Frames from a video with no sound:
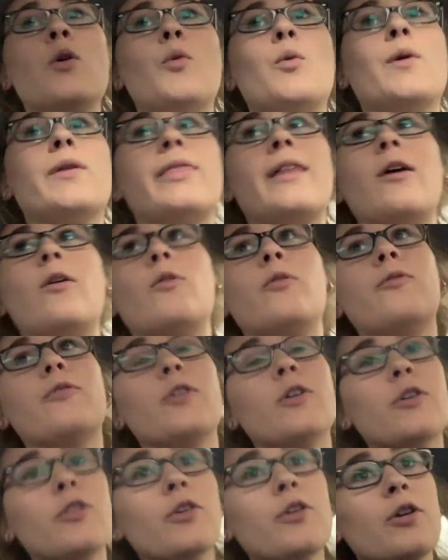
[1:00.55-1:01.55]
without
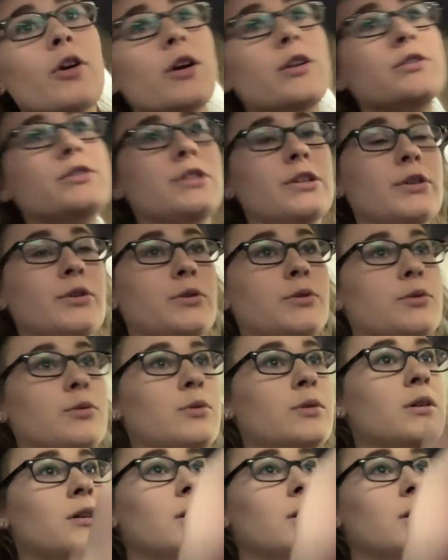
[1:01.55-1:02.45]
further ado,